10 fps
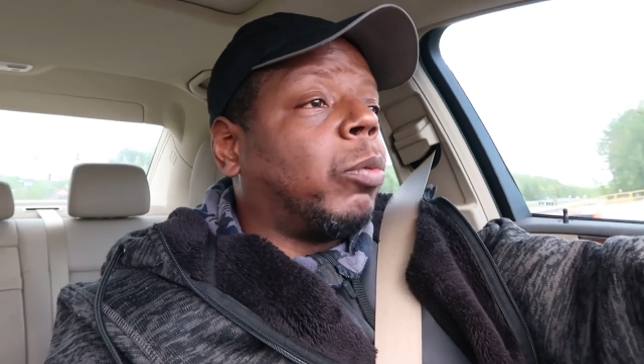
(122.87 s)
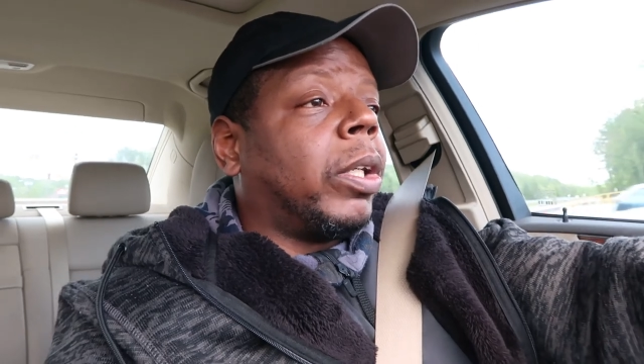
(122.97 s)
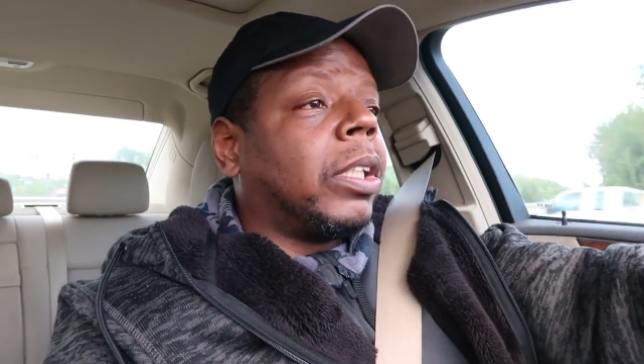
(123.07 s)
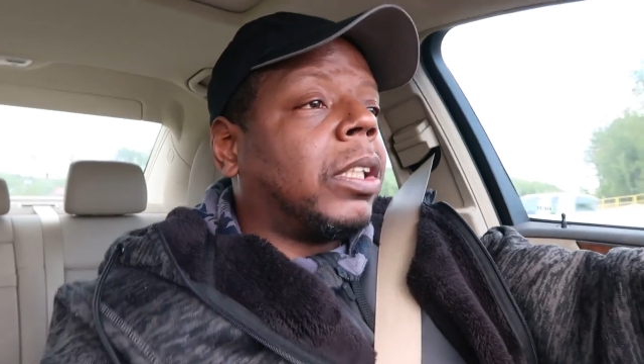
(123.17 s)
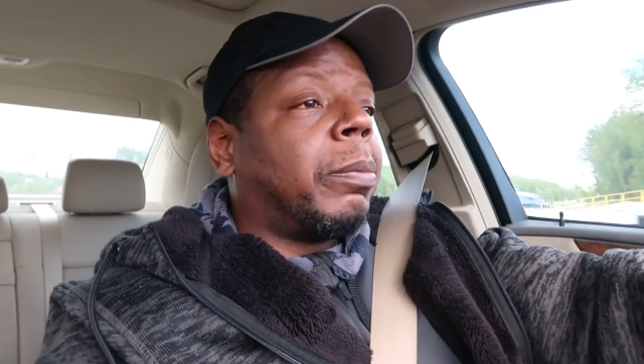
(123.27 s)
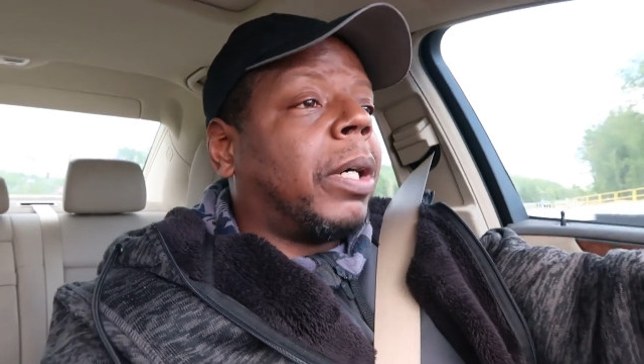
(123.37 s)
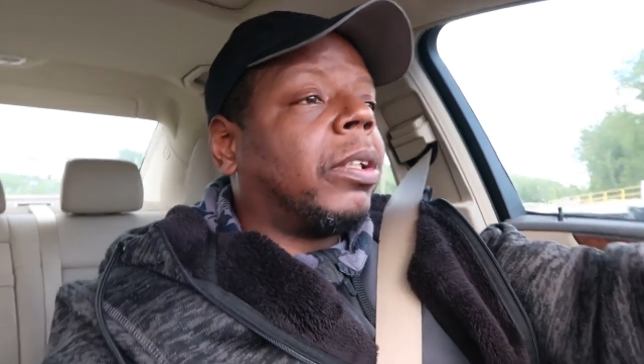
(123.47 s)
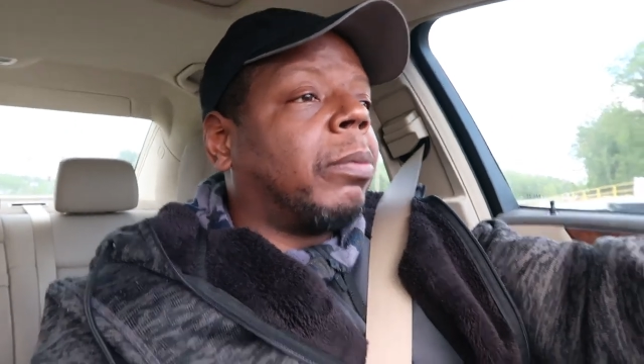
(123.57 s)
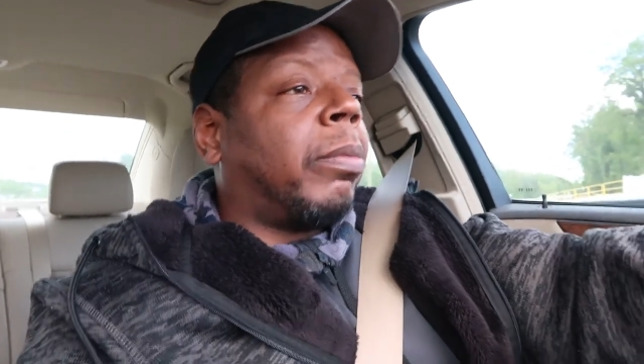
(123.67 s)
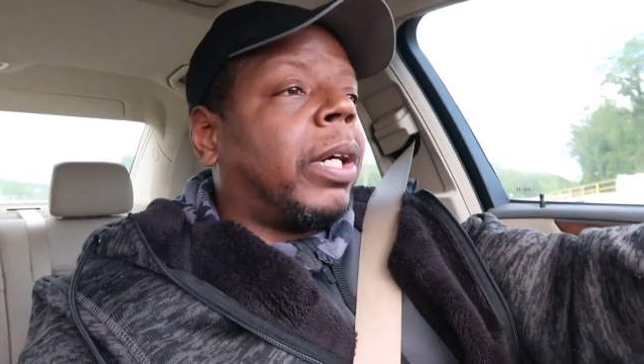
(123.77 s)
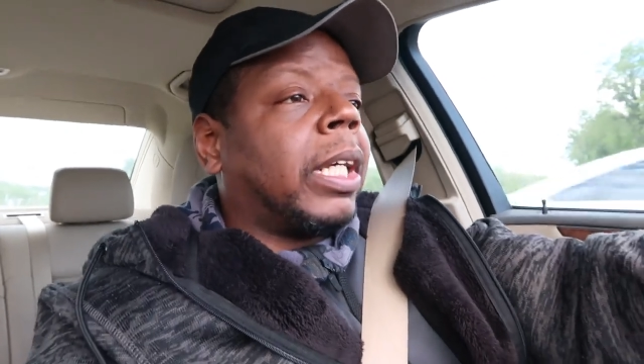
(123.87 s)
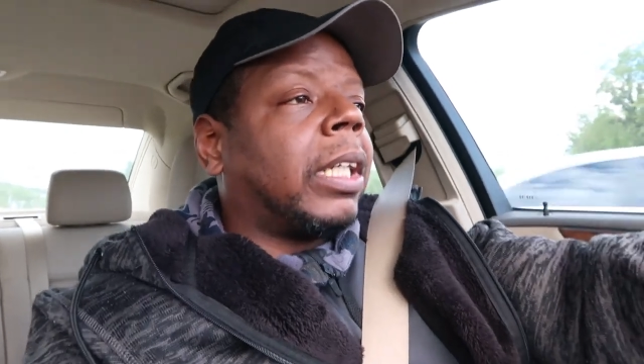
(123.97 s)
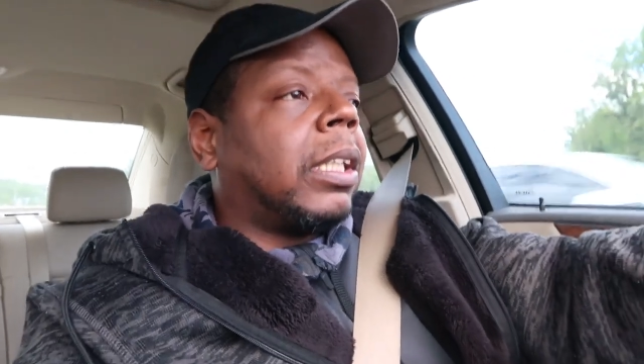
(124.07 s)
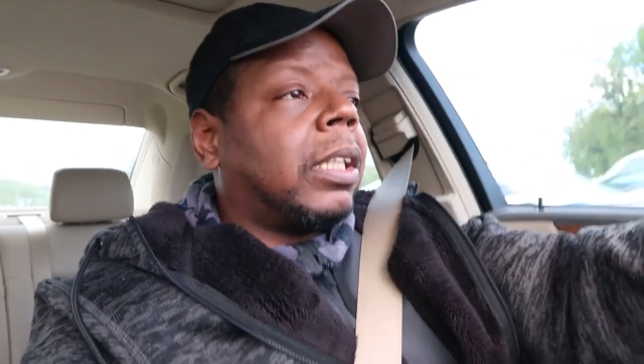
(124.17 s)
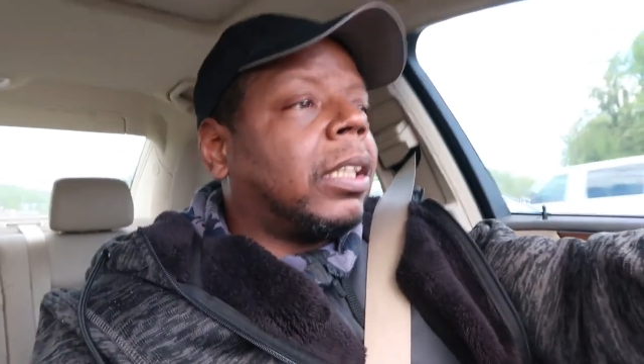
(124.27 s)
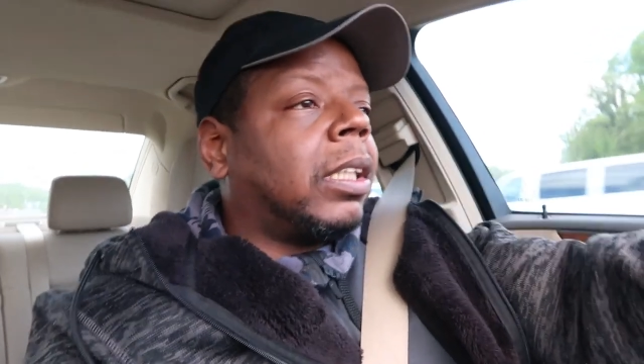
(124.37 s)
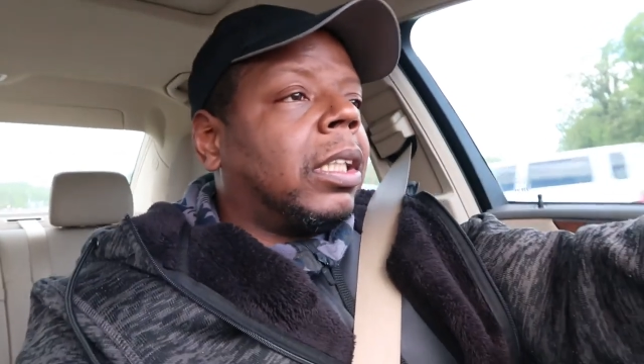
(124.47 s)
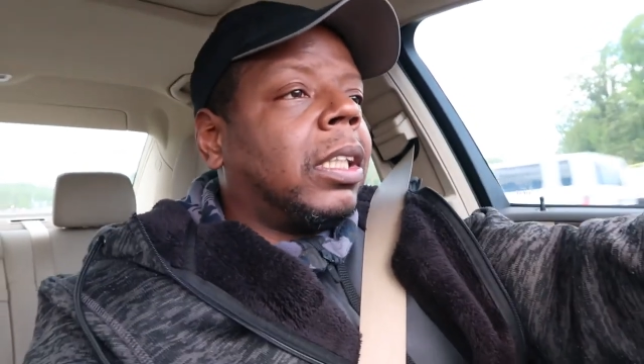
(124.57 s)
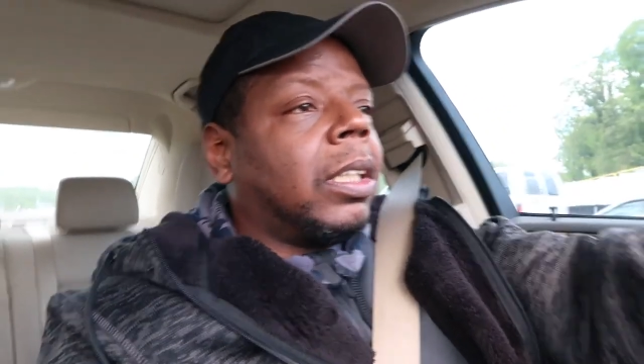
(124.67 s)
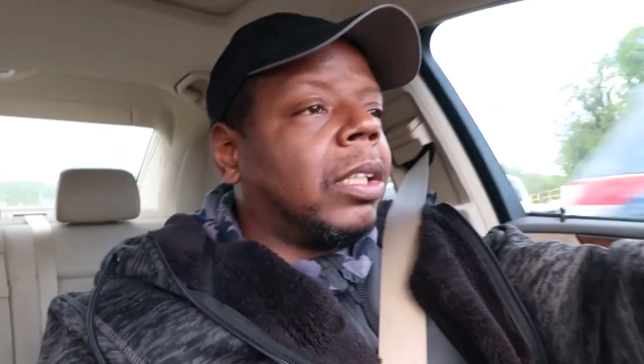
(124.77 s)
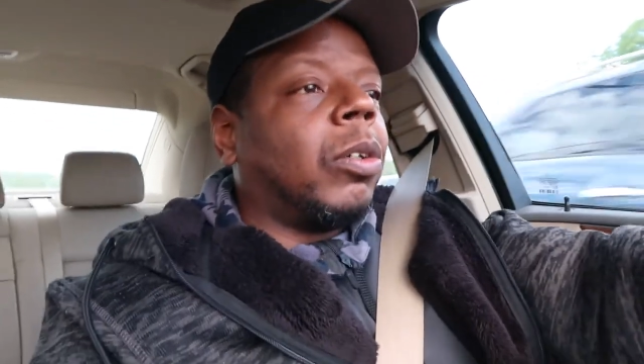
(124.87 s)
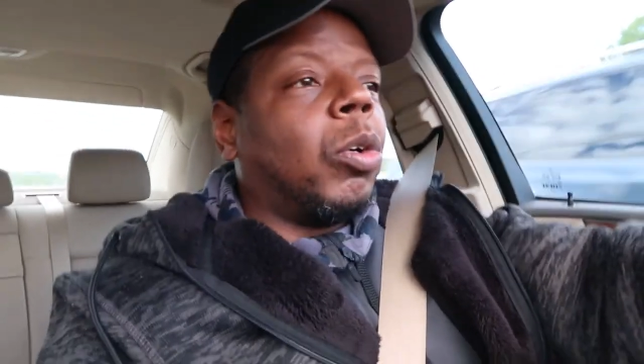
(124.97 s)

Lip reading: the weather's about to break. You know,